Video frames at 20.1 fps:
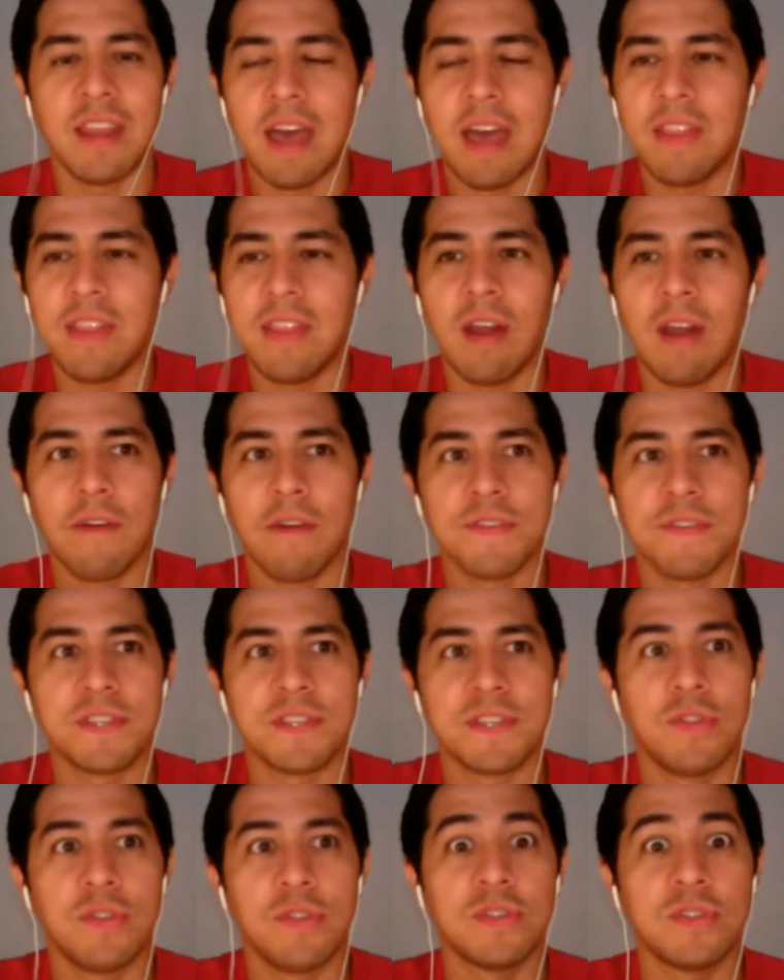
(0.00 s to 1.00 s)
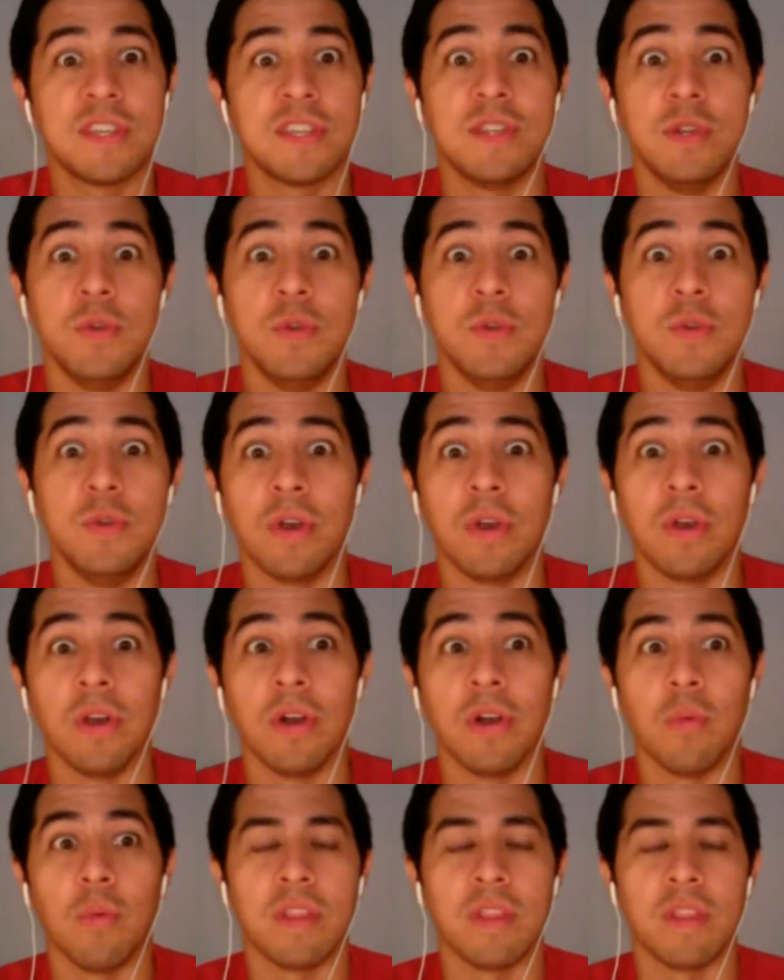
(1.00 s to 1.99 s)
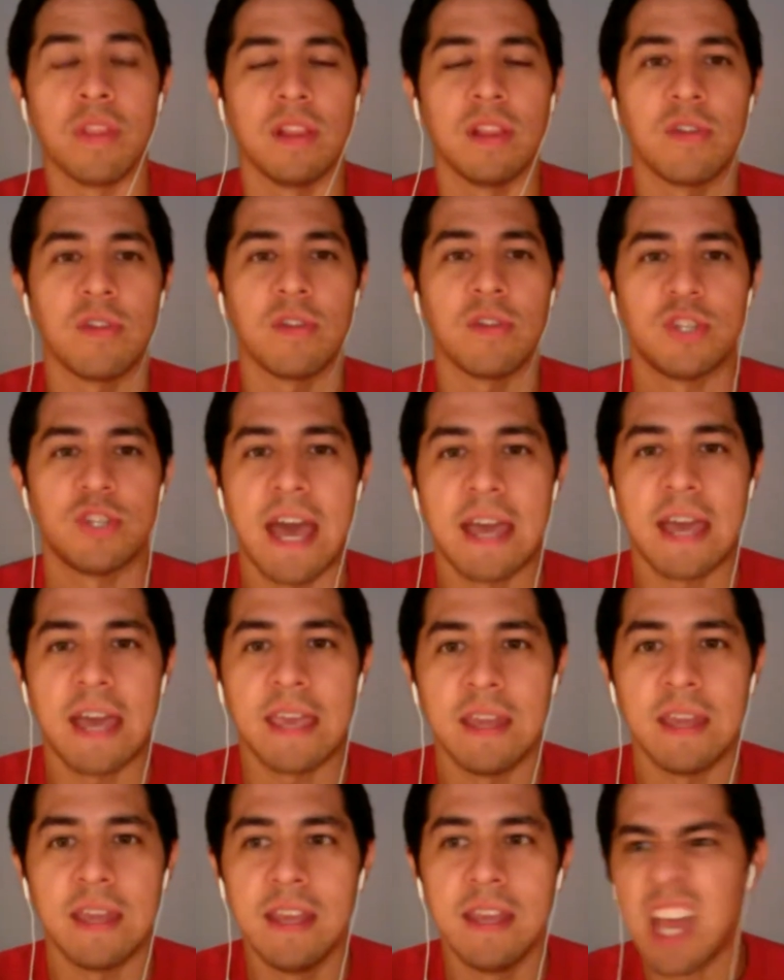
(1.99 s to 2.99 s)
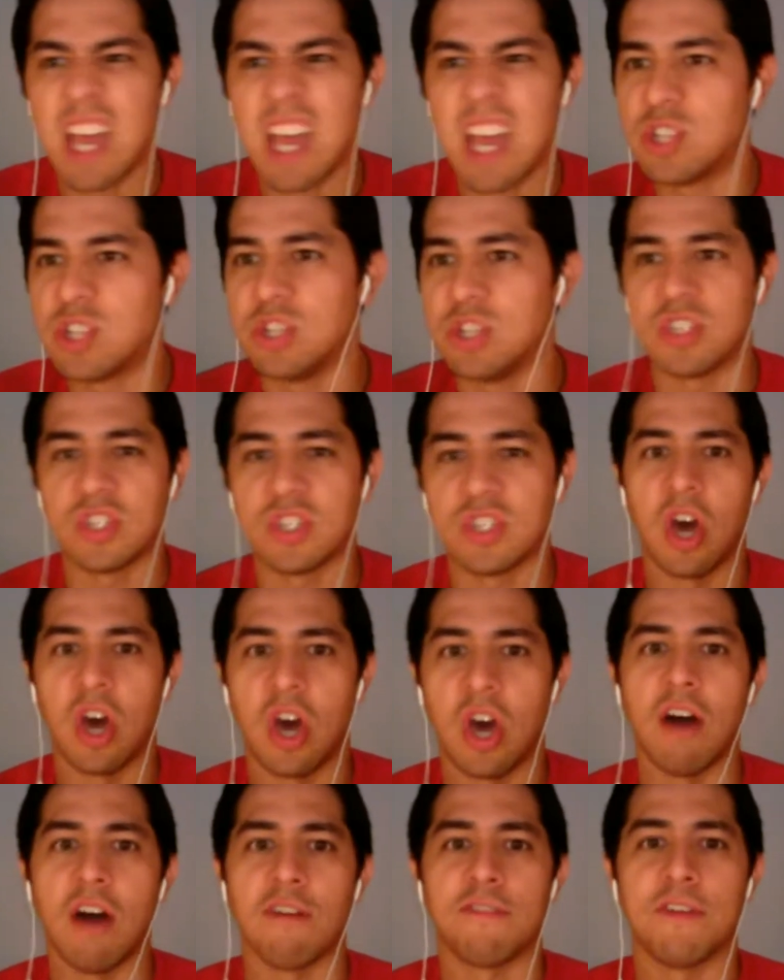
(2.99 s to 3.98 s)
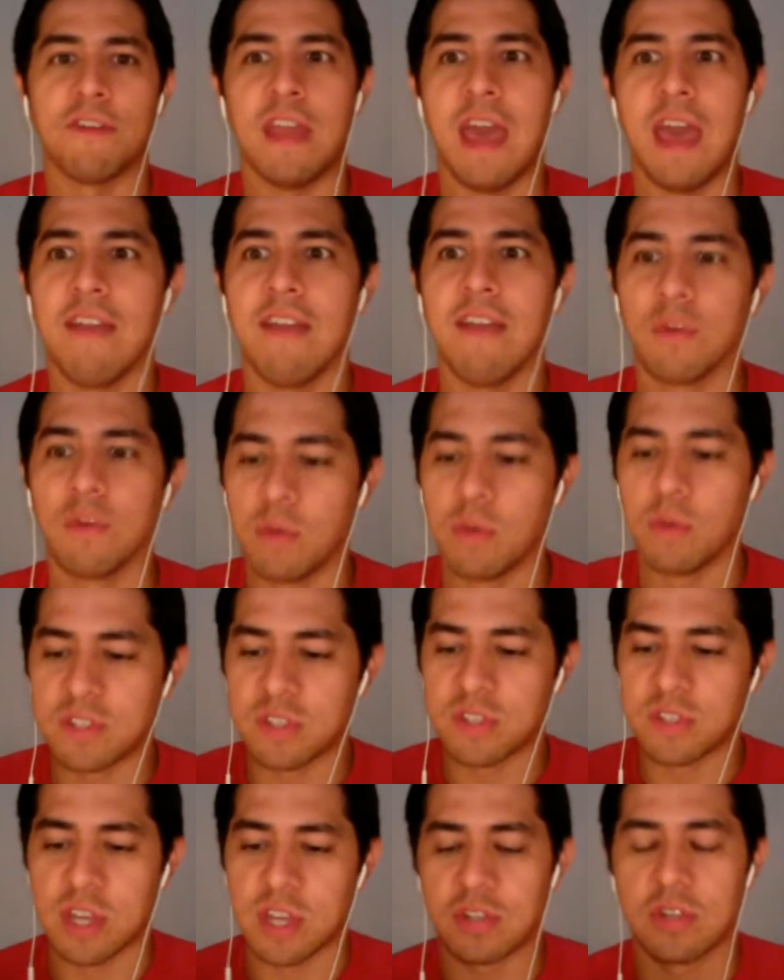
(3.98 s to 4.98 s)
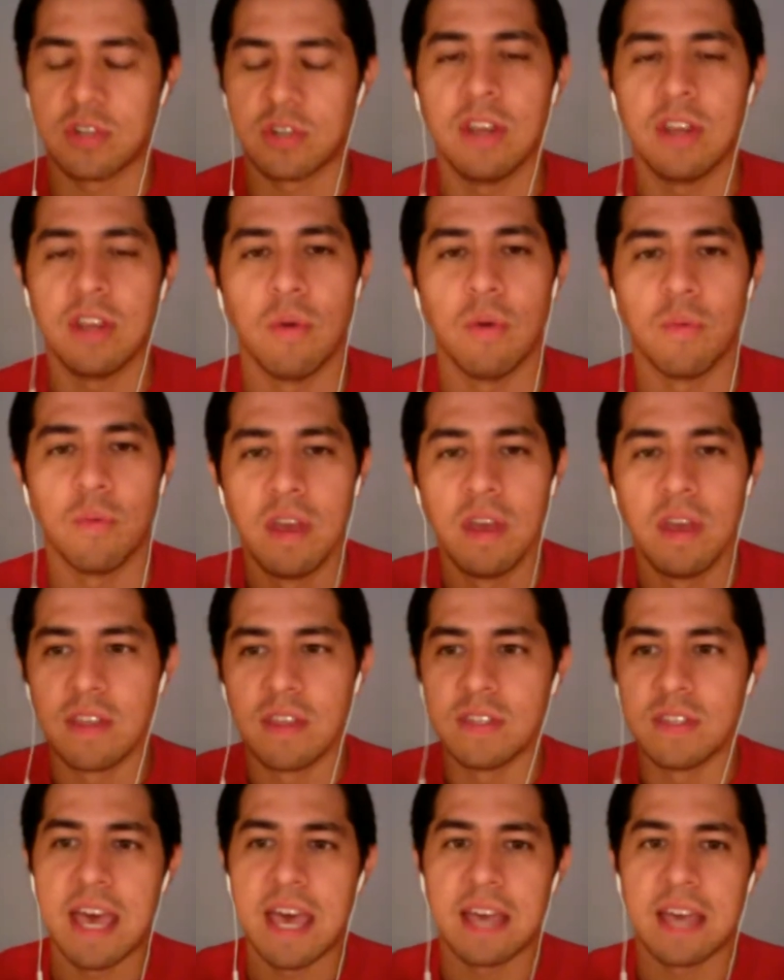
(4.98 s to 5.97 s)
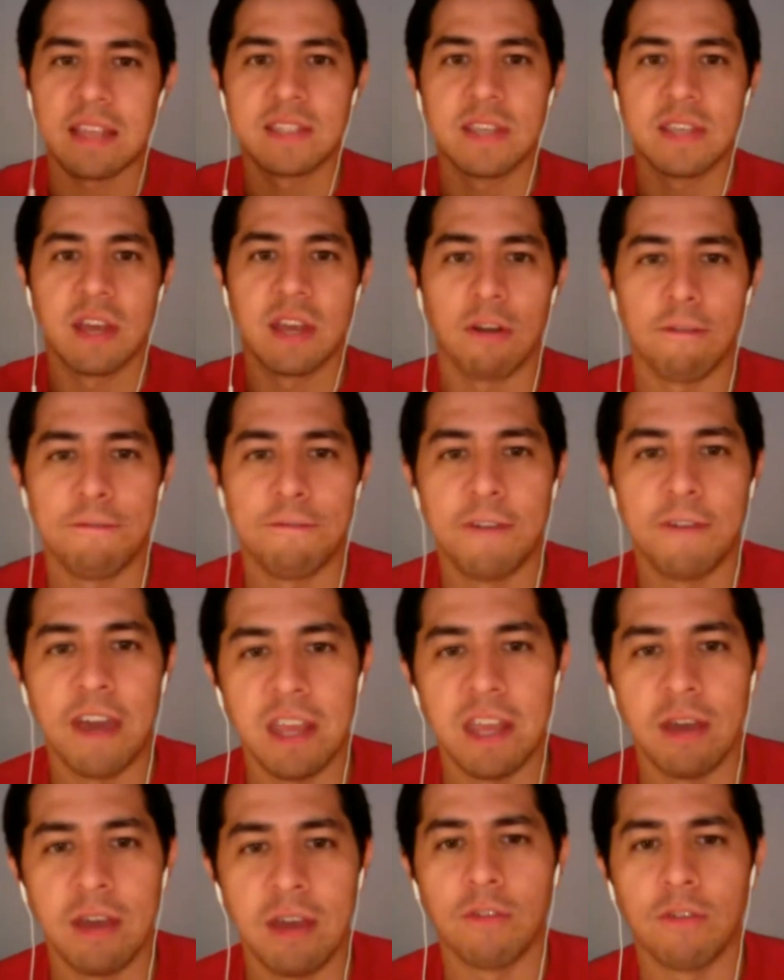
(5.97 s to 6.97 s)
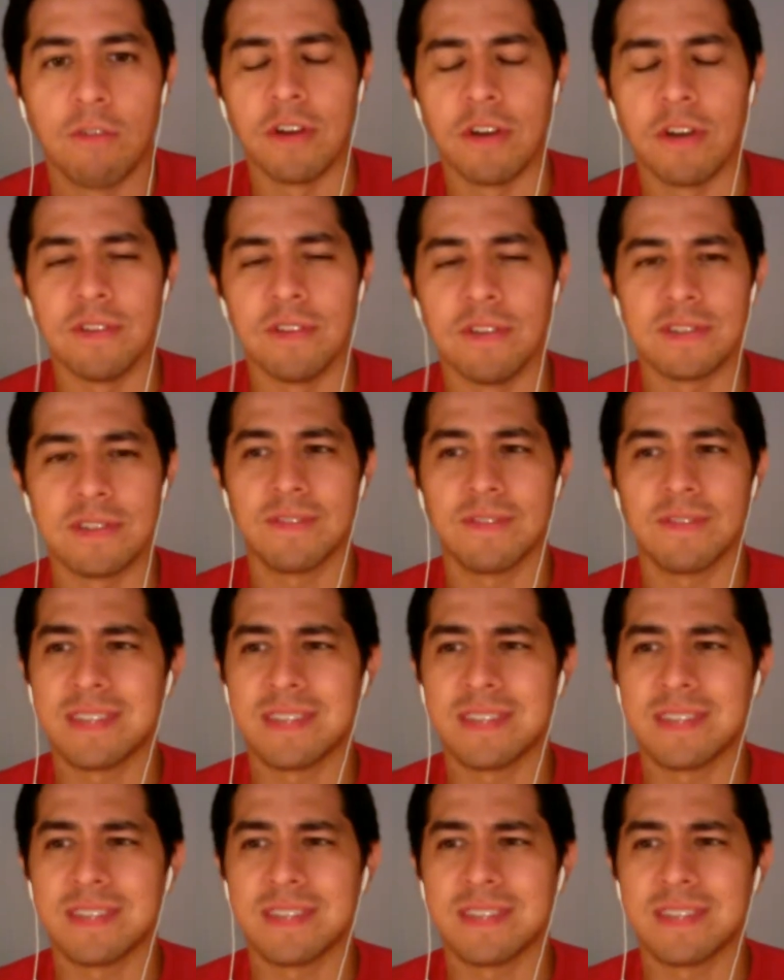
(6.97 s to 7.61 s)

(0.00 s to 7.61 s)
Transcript: And then all of a sudden there's this new girl with a leather jacket, and she's tough, and everyone's Zach and Slater are fighting over her and stuff.